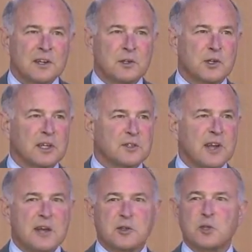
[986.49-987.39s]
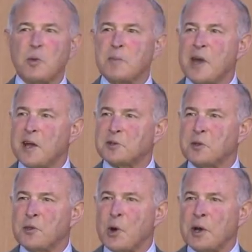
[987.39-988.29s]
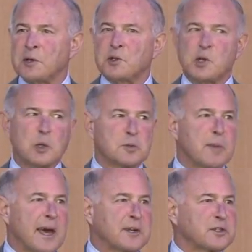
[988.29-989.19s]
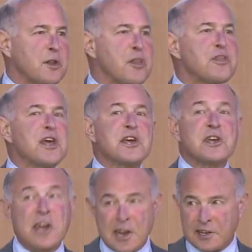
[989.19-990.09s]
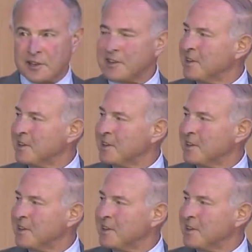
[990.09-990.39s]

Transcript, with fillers: It sh it's not just what Madison thought, it shows Madison thinking.